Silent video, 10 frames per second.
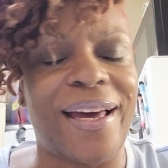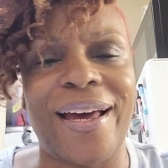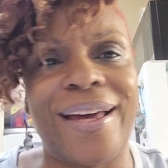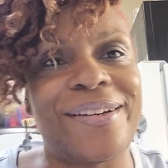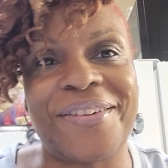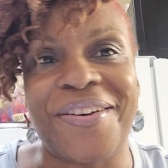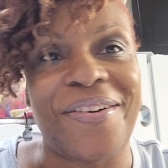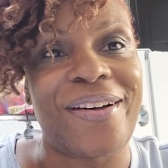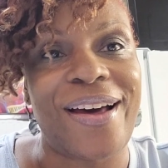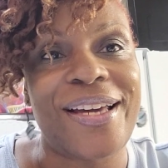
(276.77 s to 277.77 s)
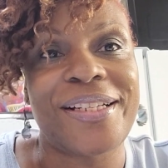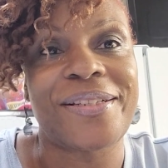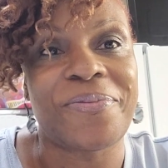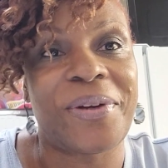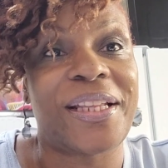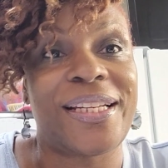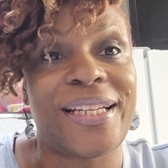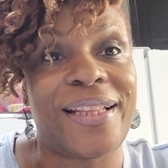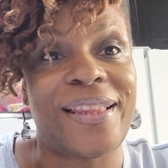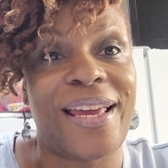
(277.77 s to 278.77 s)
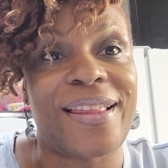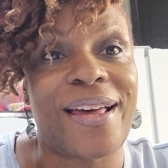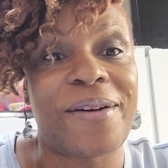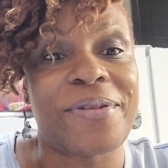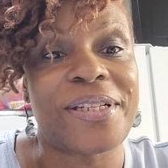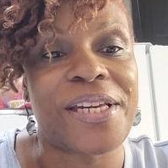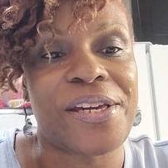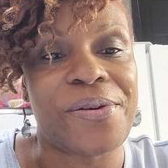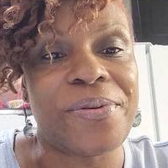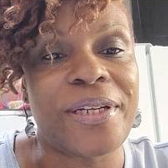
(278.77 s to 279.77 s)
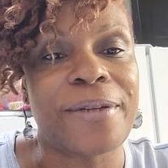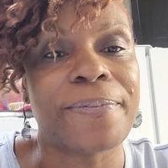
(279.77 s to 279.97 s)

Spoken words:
I don't know. I just really did think that was cute.